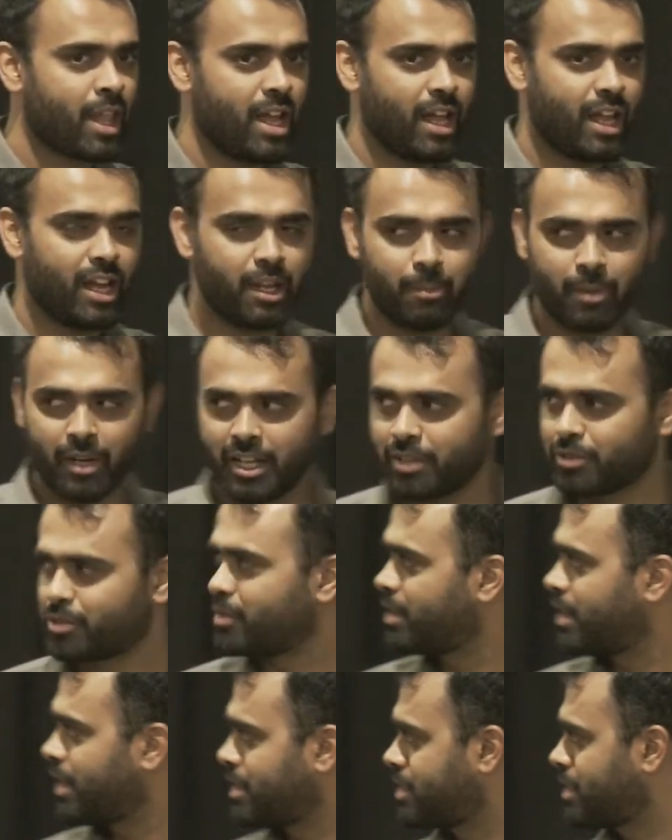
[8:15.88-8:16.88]
anybody who's
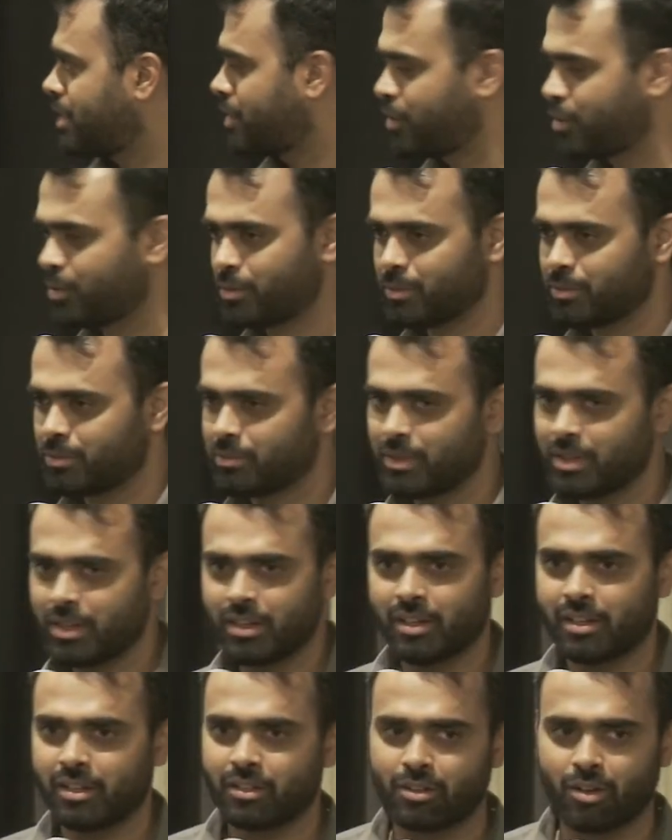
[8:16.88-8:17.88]
interested to
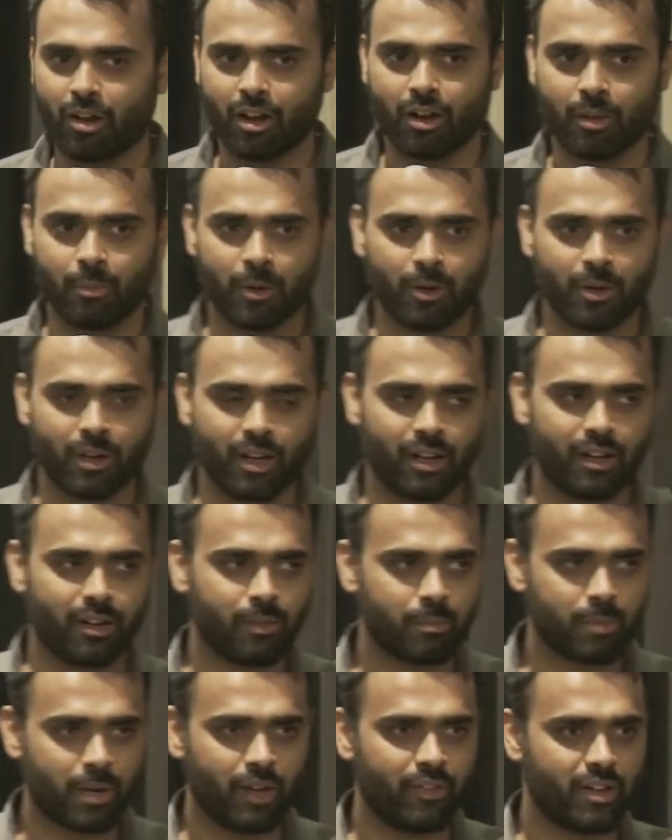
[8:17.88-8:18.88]
talk about our
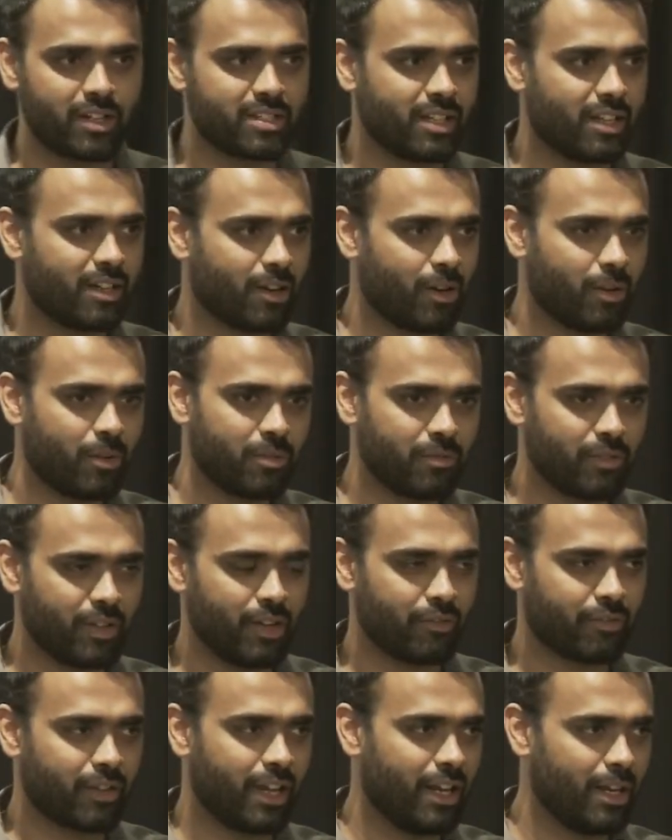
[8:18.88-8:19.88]
private sale round, we
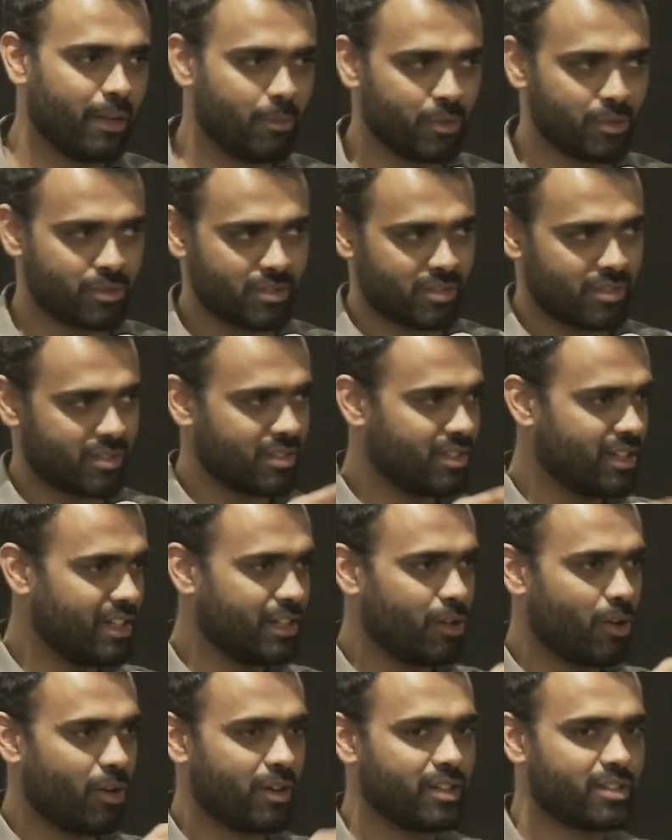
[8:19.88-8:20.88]
have Kellum, who's in
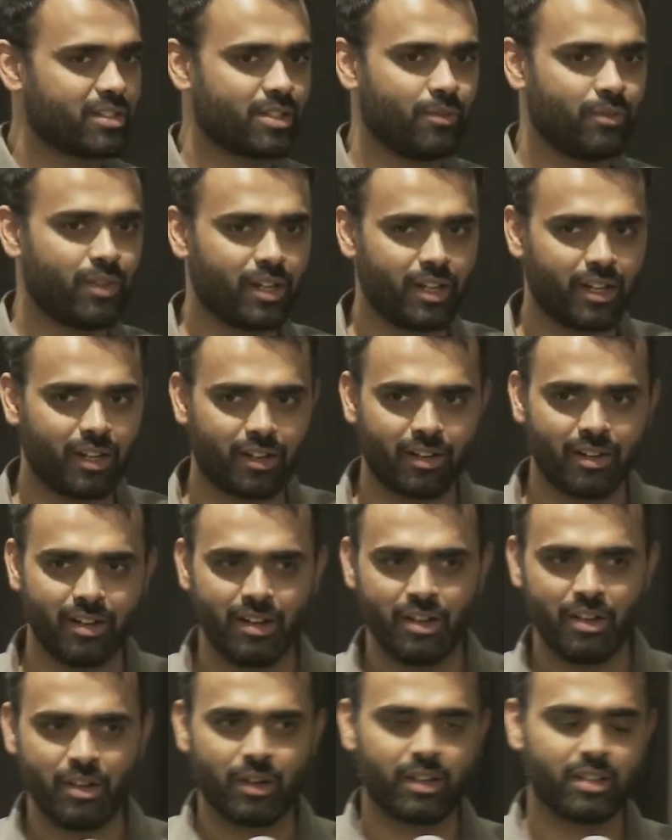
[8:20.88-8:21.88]
the audience somewhere here.
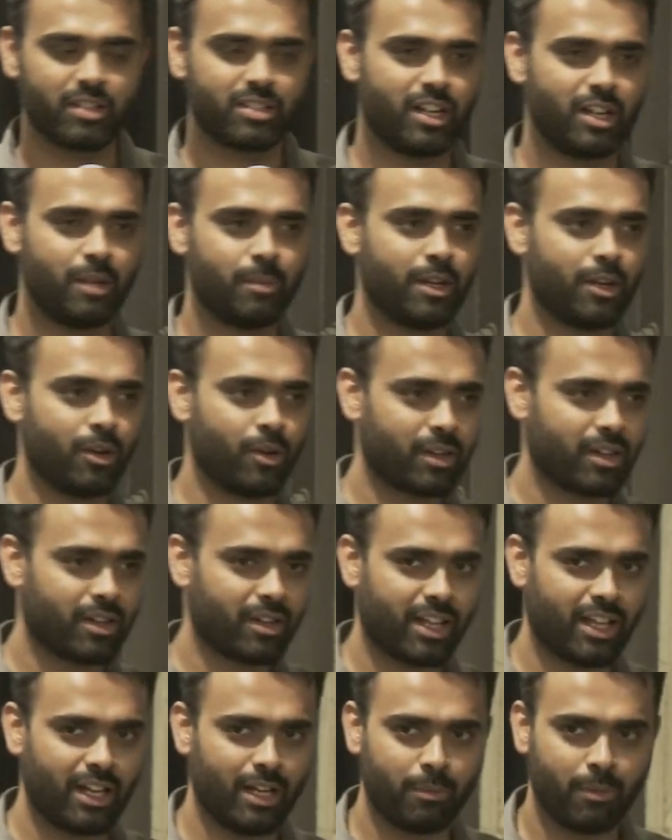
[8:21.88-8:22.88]
You can send him a note at
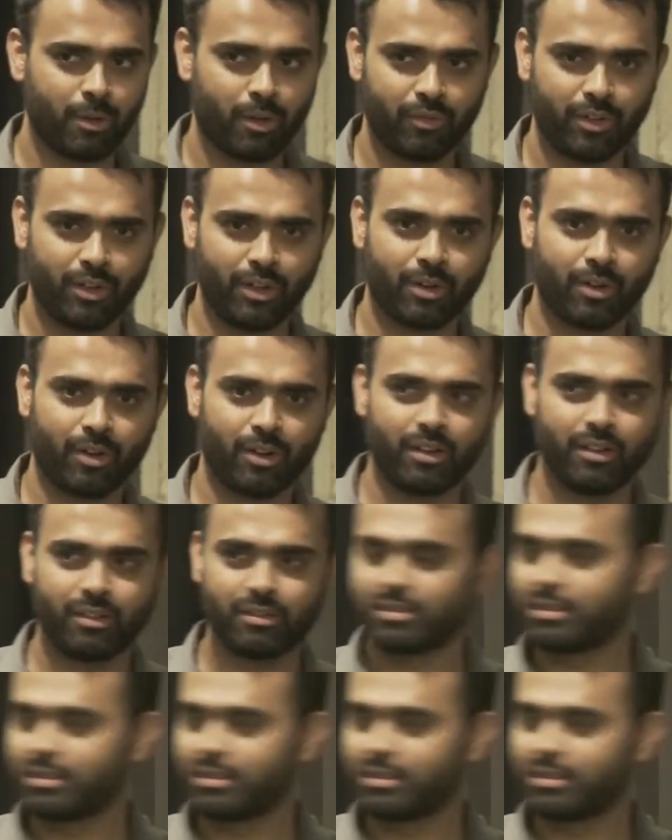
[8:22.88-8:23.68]
kellum.videocoin.